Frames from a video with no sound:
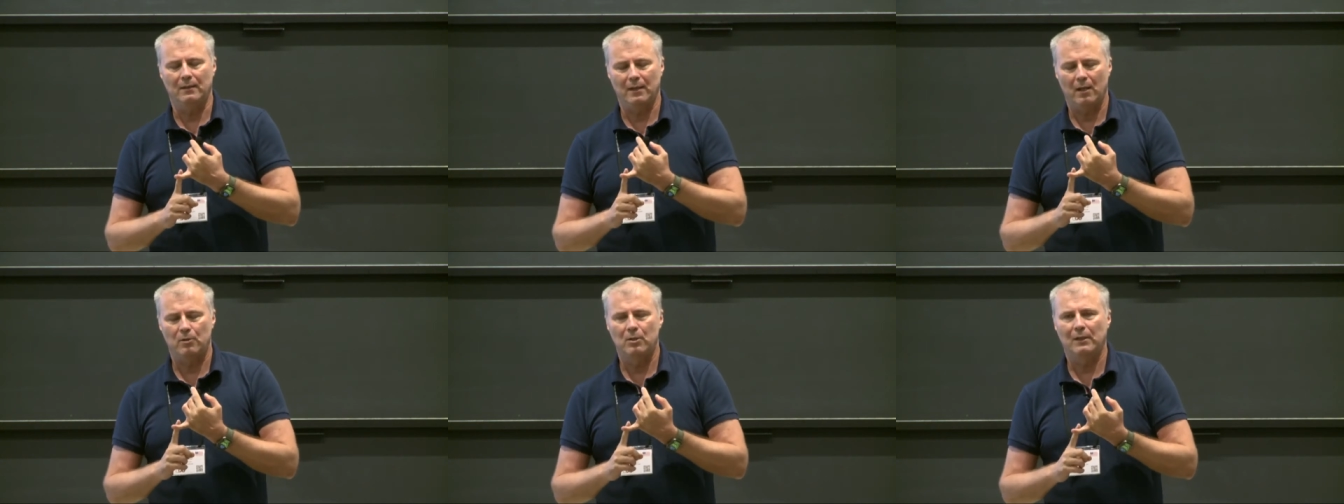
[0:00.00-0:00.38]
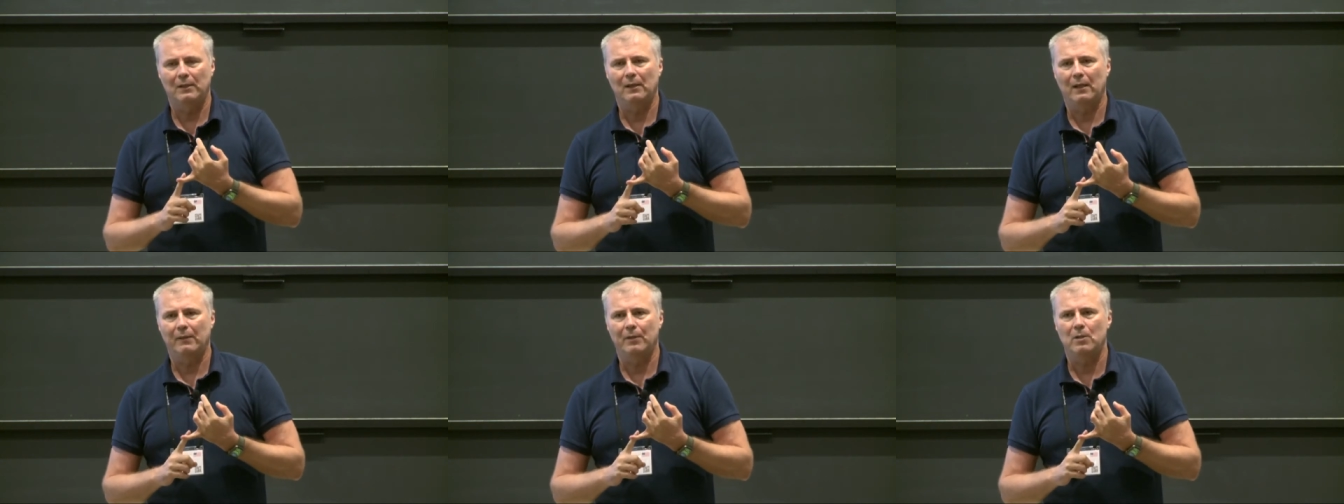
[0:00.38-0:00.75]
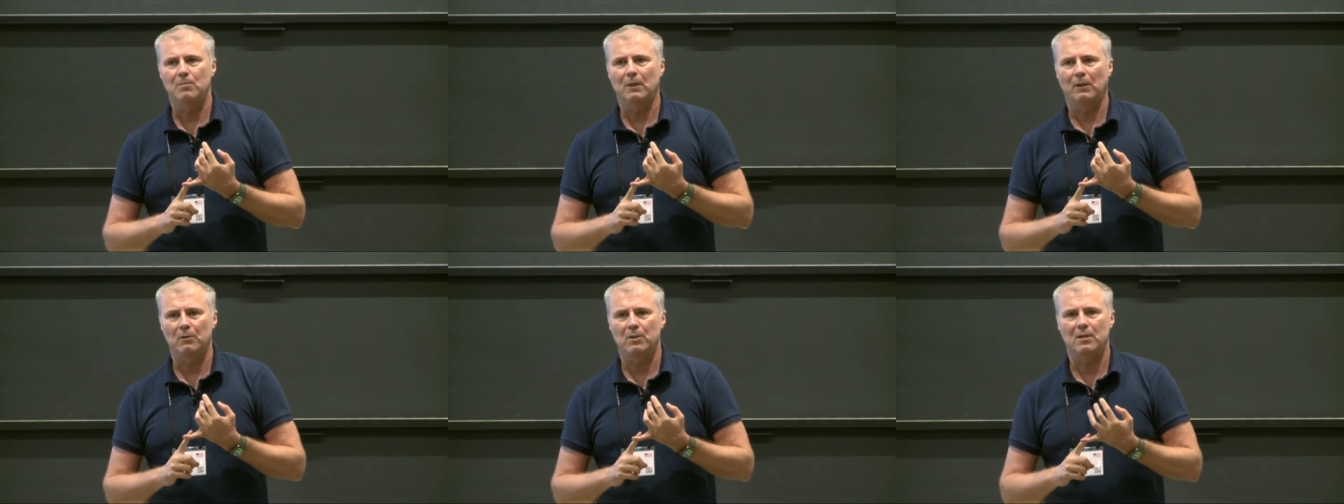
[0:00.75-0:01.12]
natural
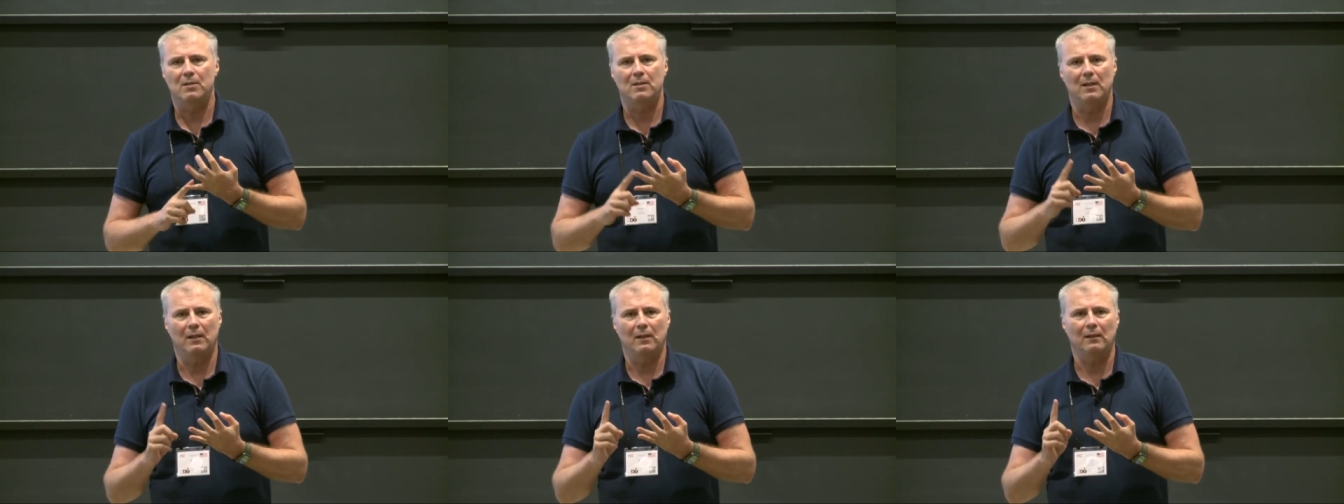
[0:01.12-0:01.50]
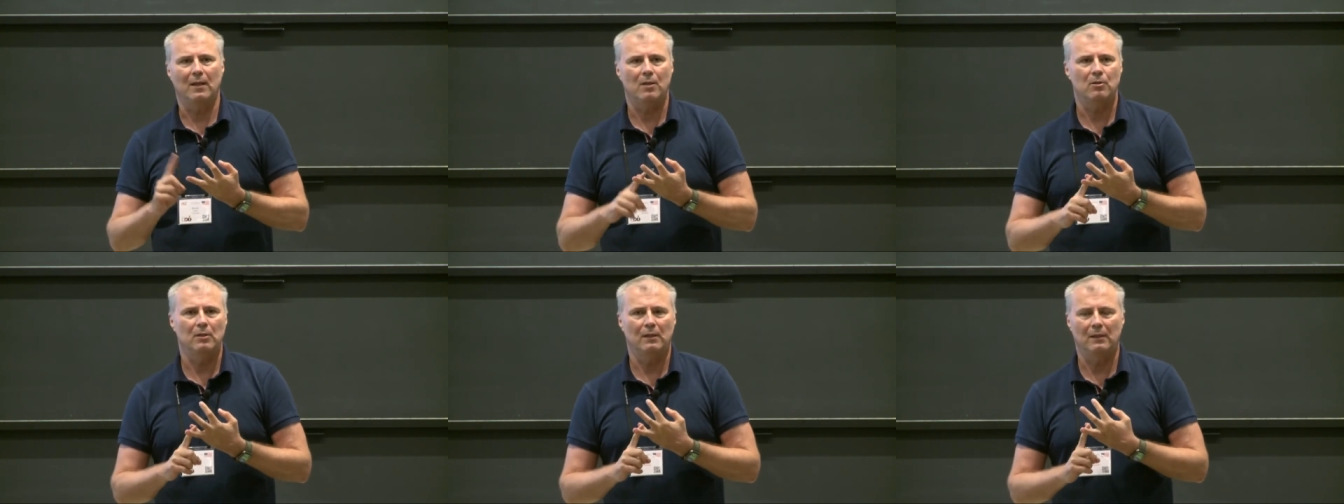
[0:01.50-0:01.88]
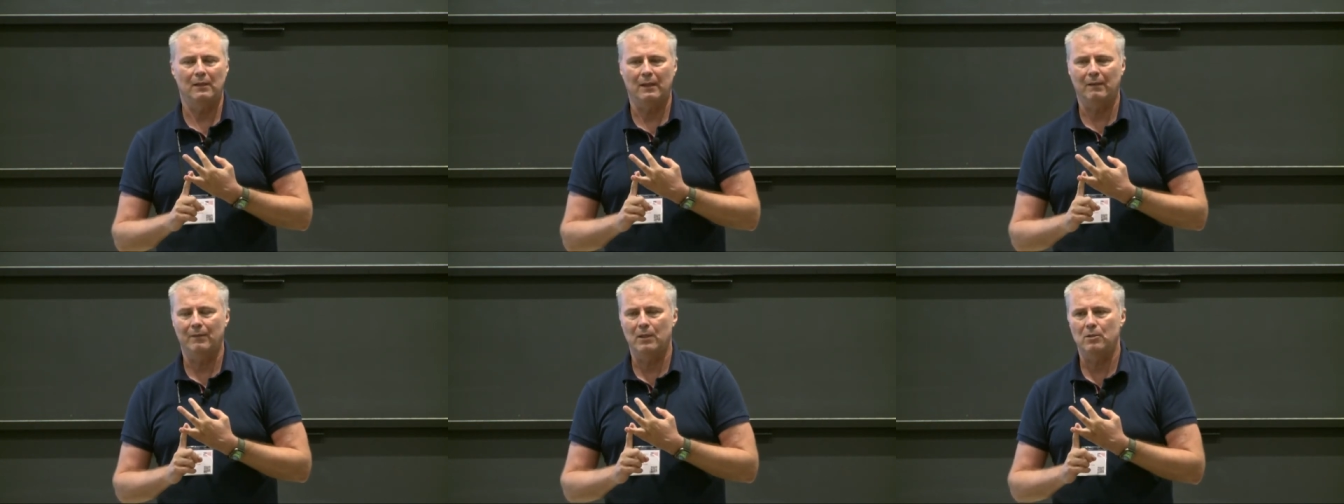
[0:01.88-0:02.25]
language processing, natural
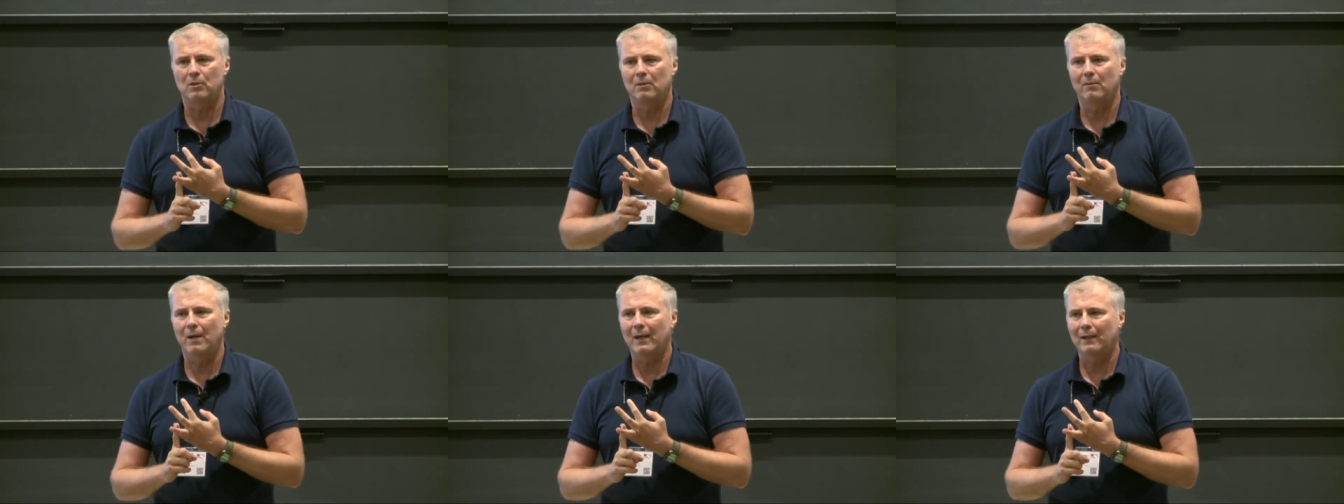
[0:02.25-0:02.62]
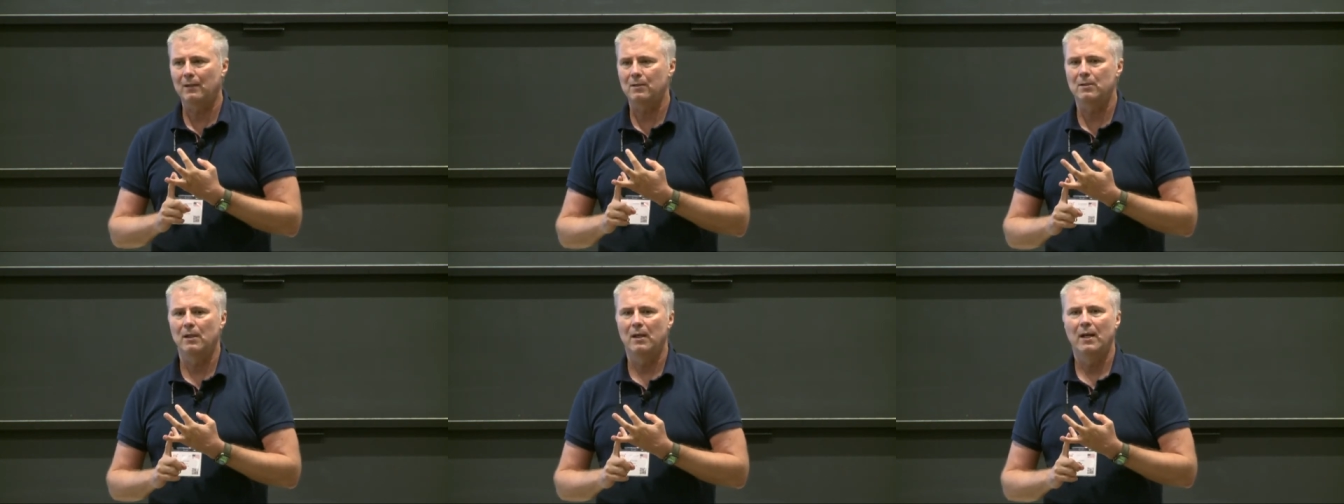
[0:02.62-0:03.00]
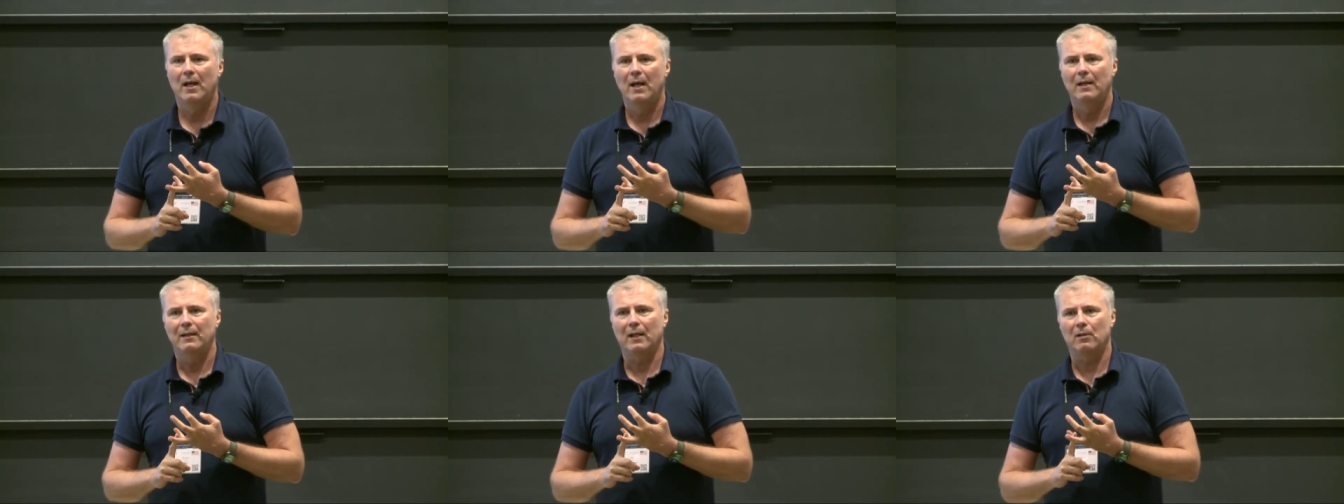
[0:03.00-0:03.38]
language queries
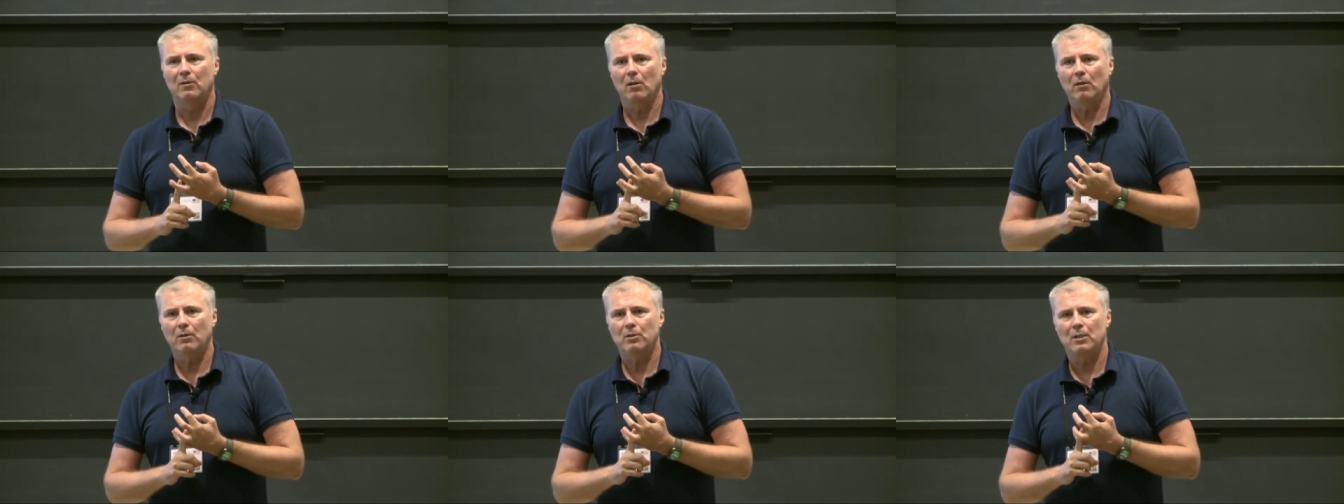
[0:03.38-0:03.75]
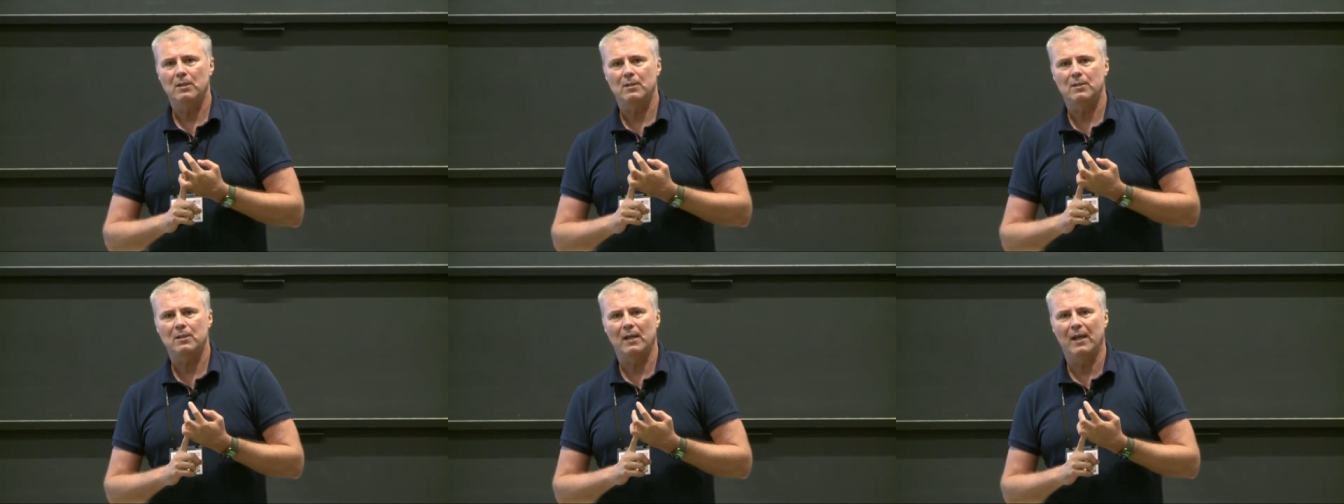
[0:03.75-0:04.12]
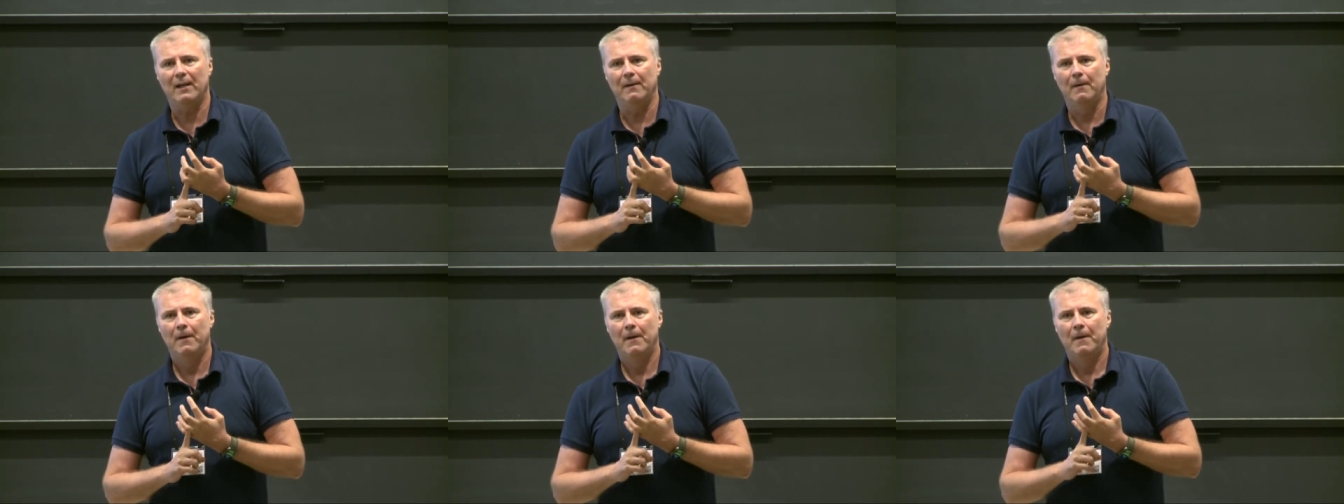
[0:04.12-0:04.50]
technologies.
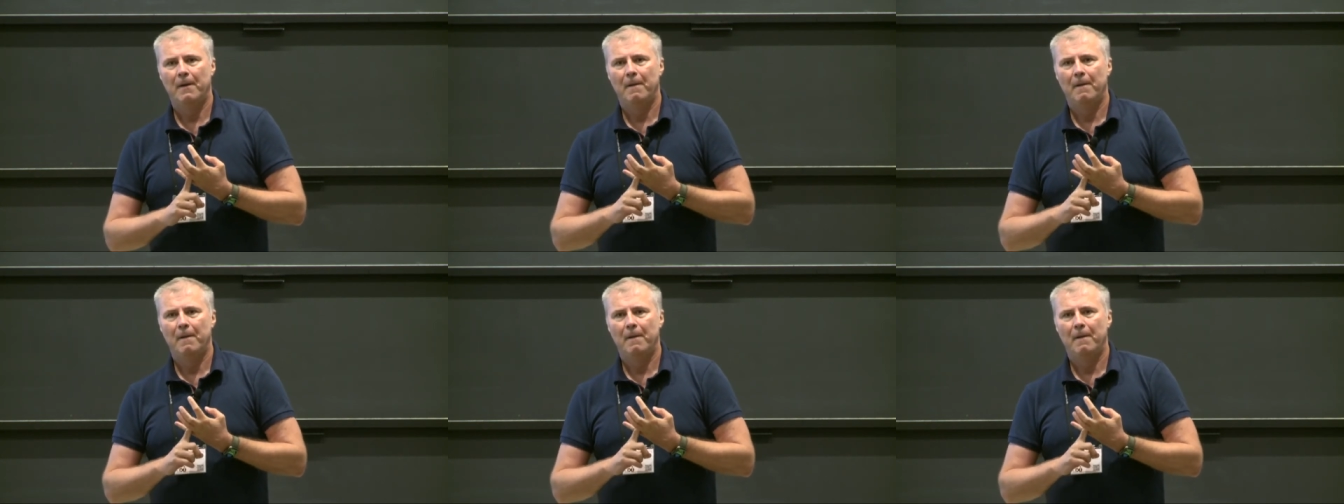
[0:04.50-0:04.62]
And